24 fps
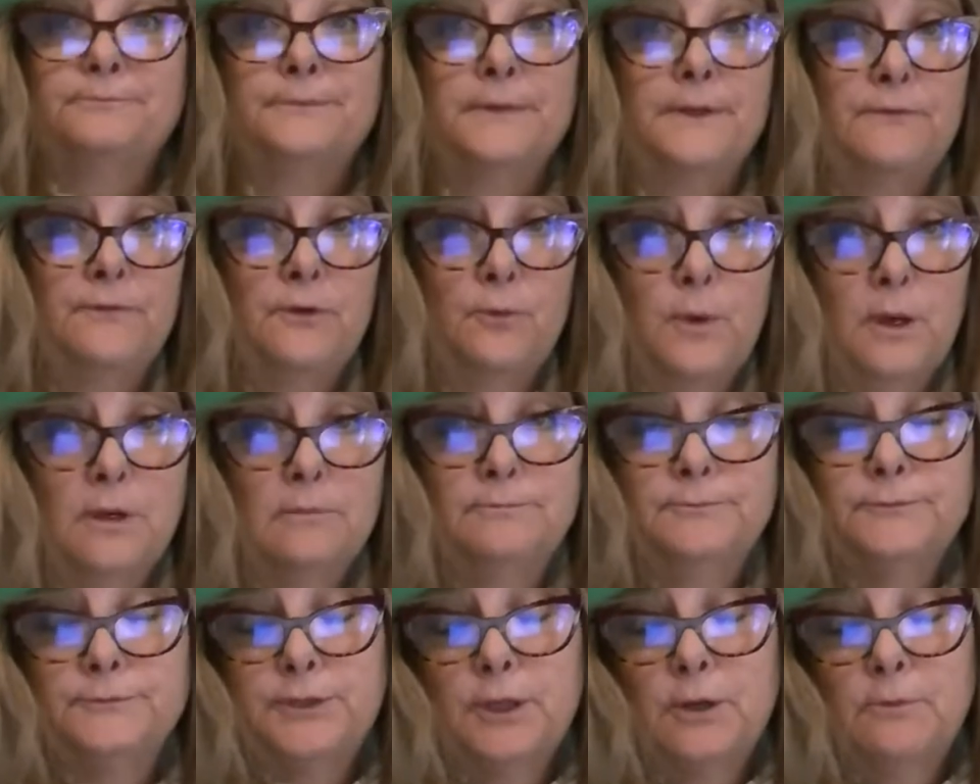
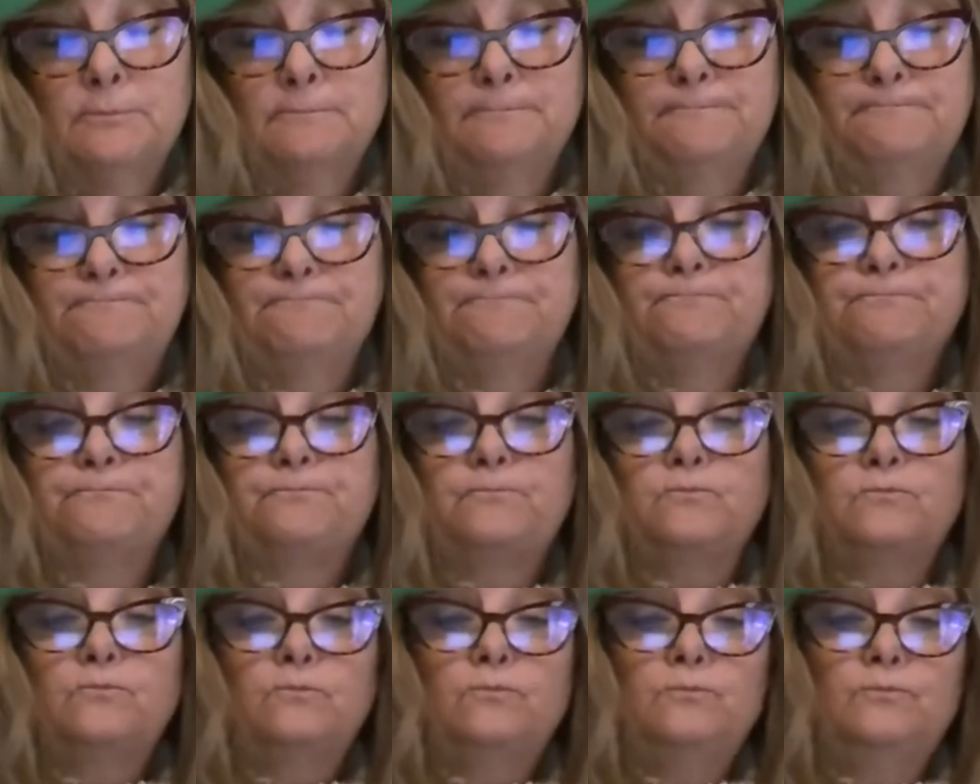
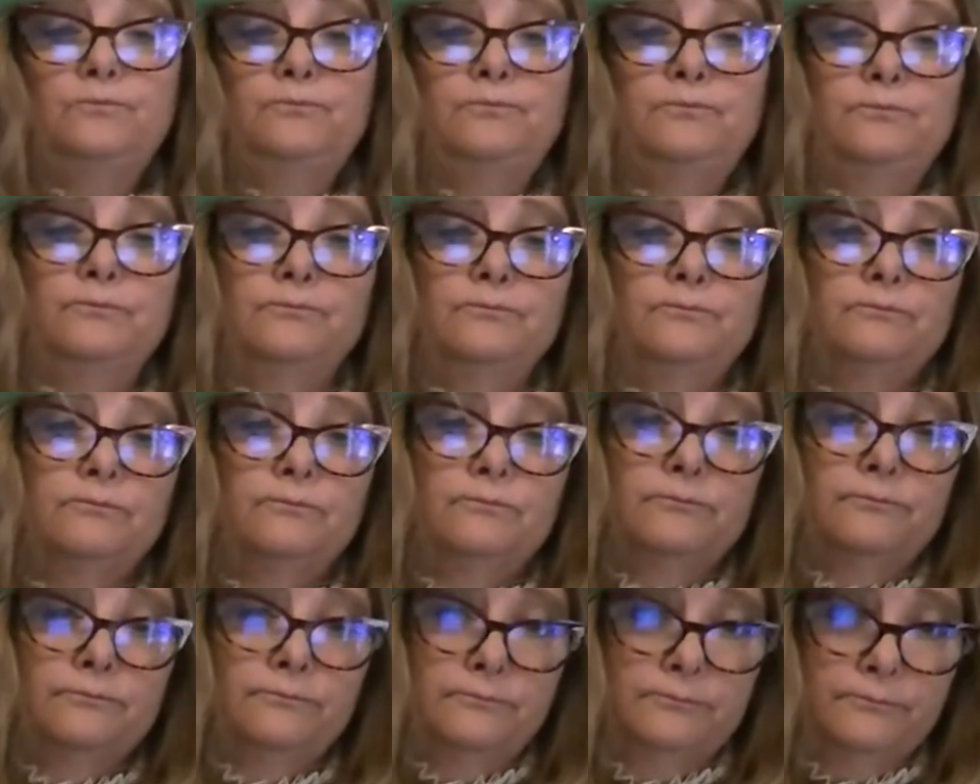
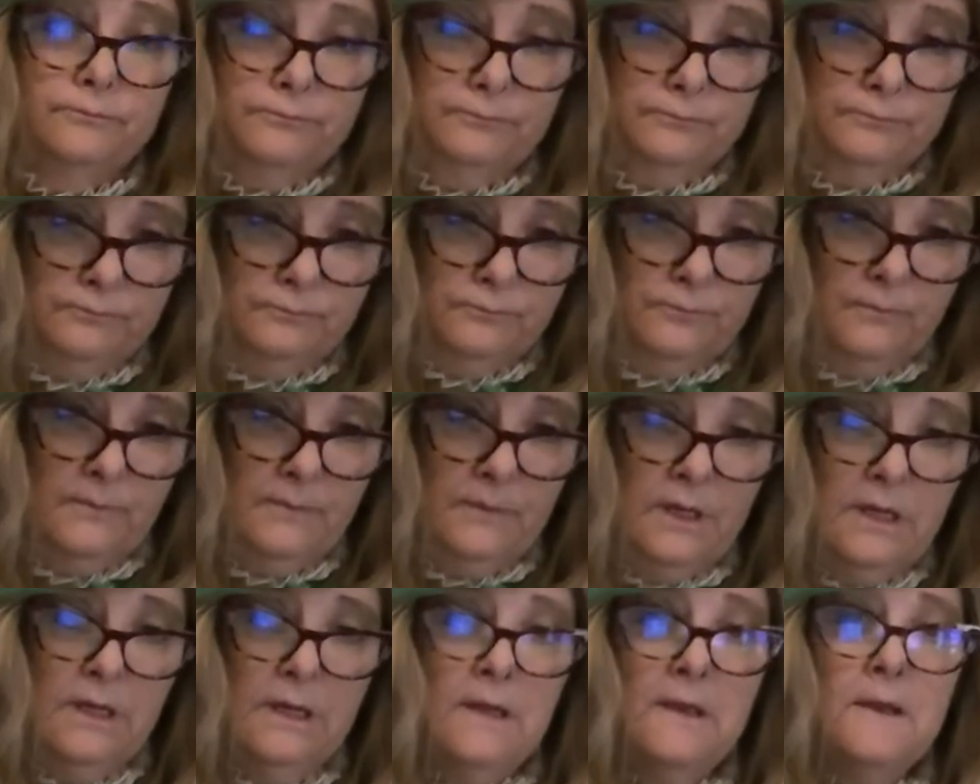
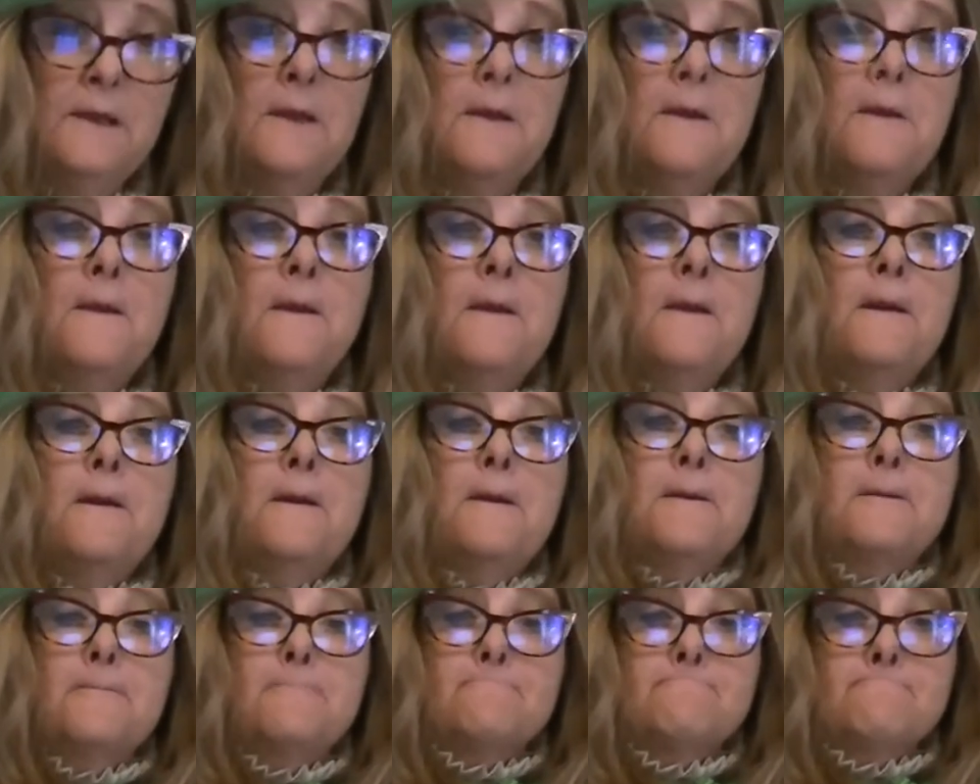
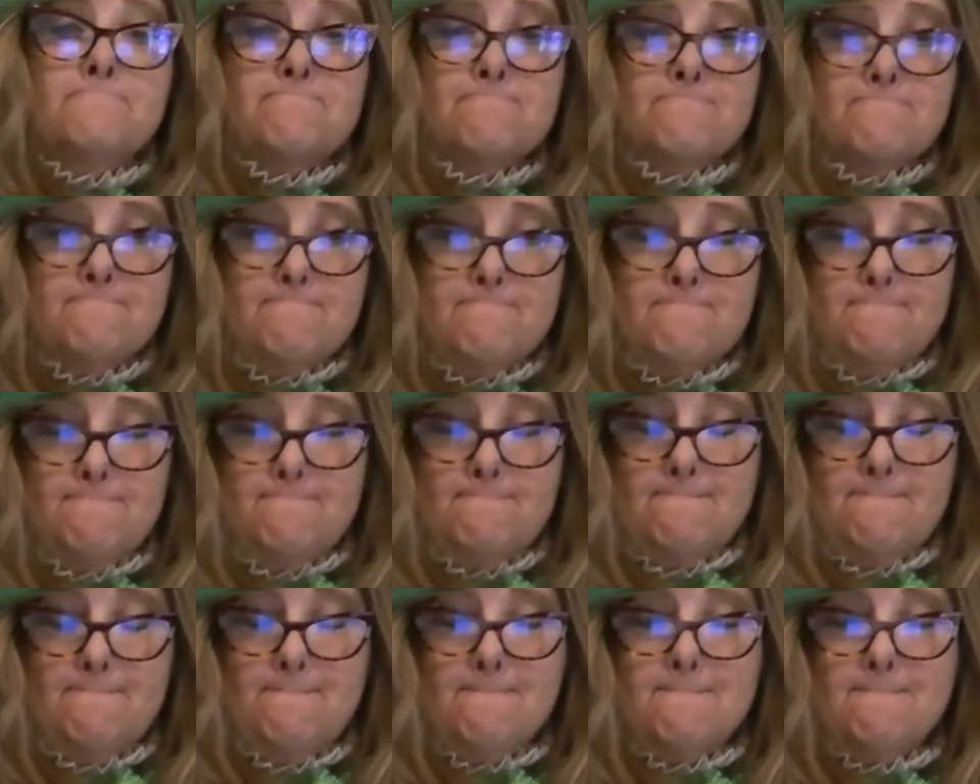
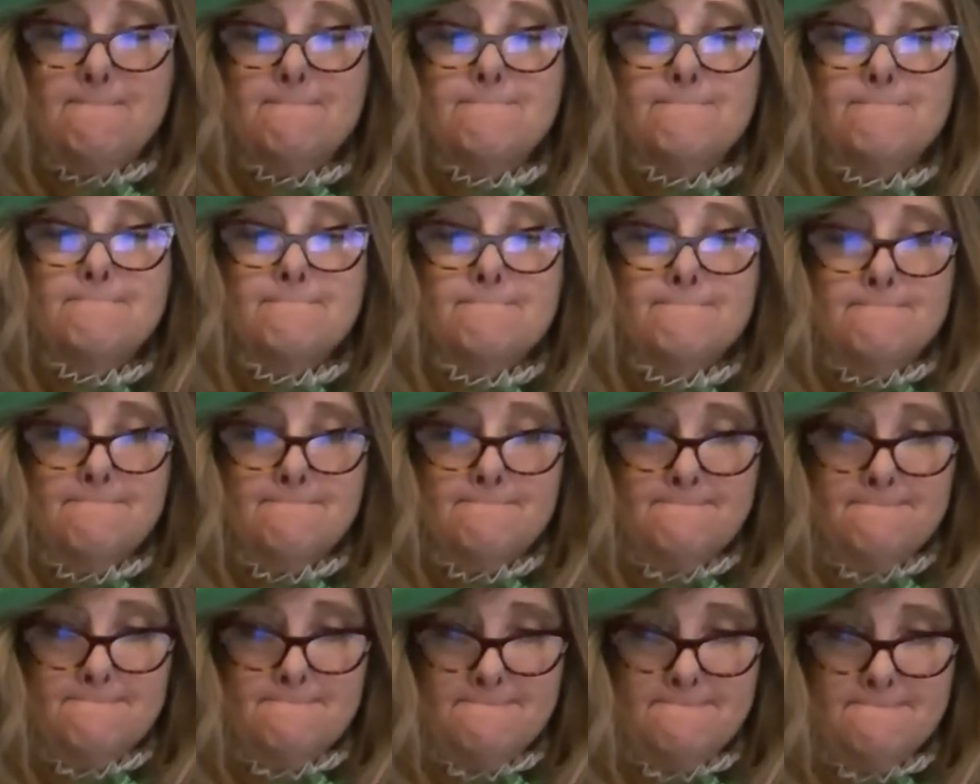
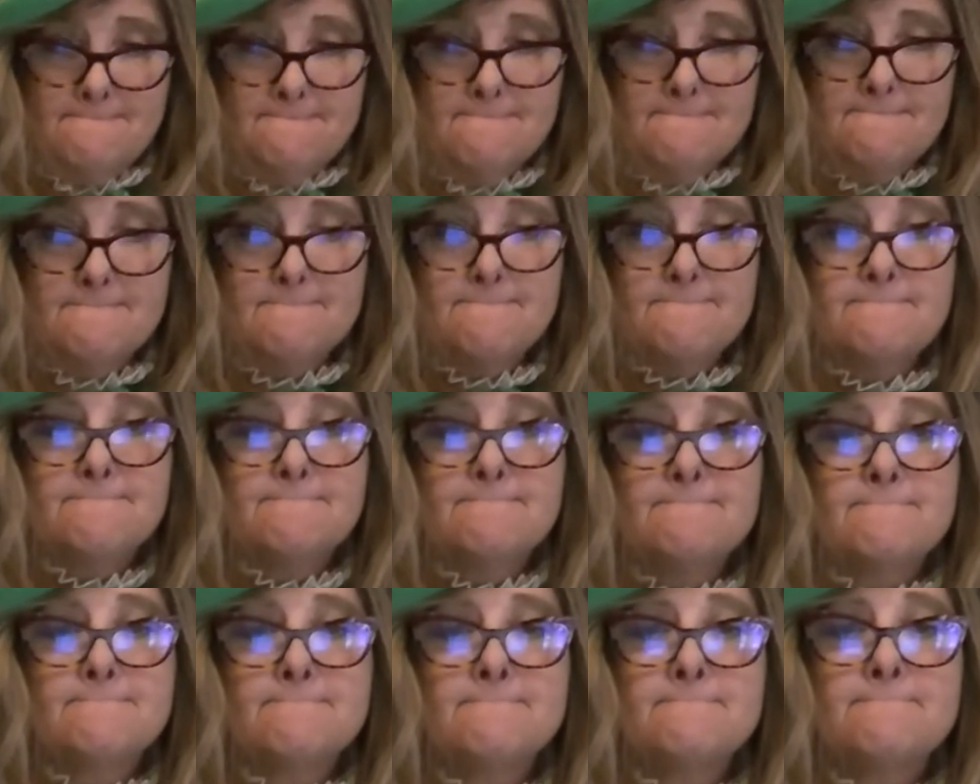
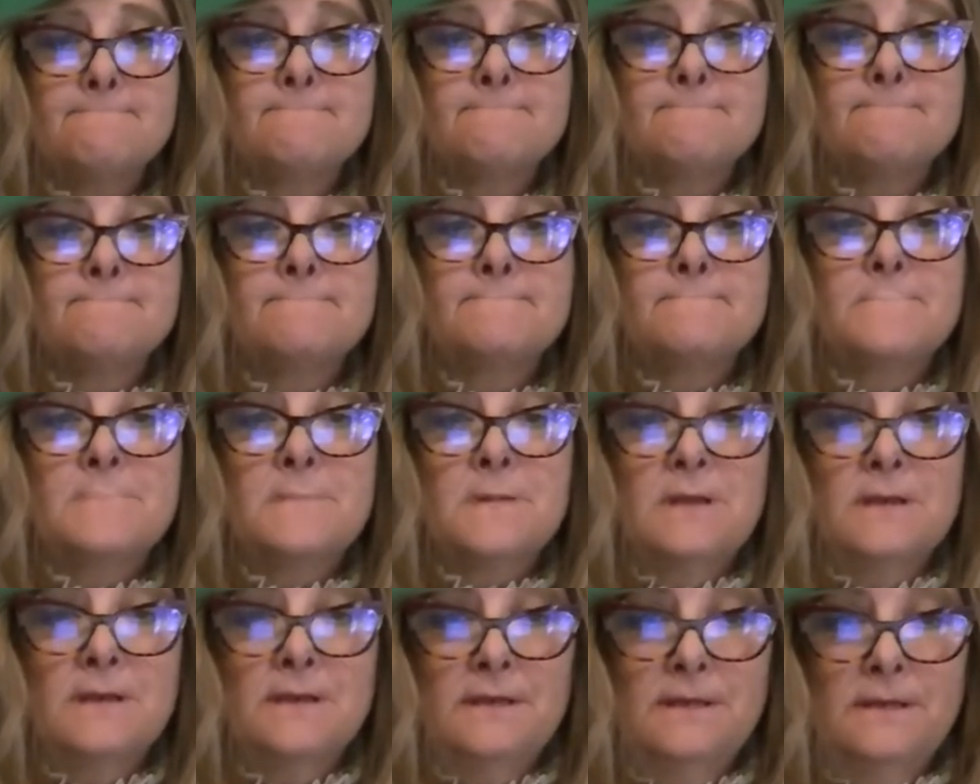
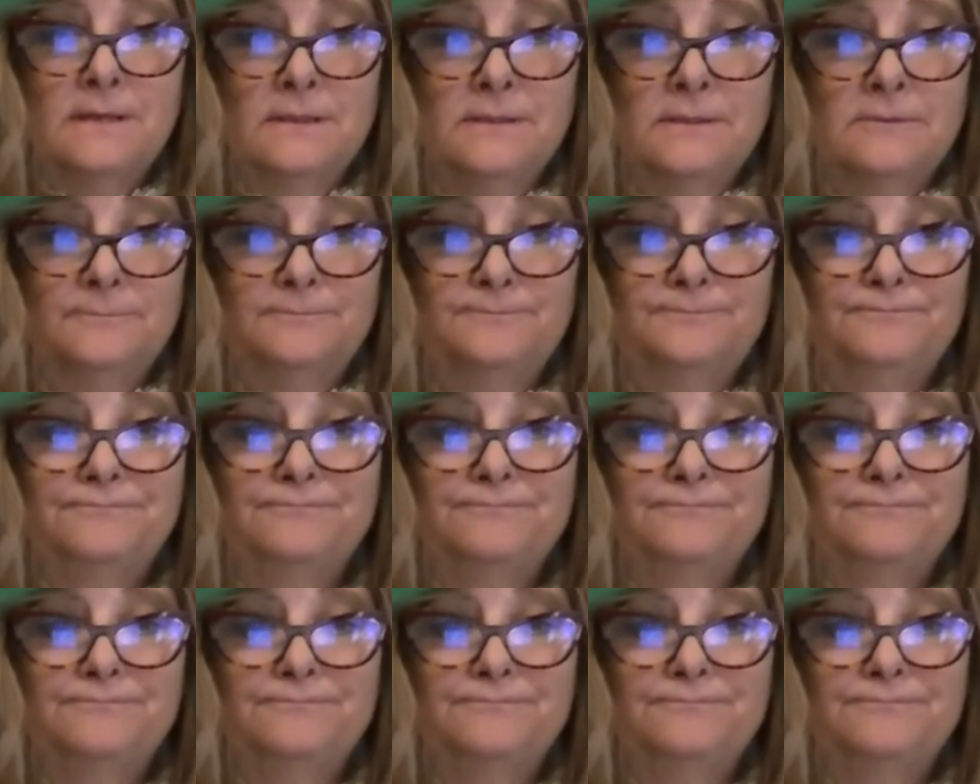(not speaking)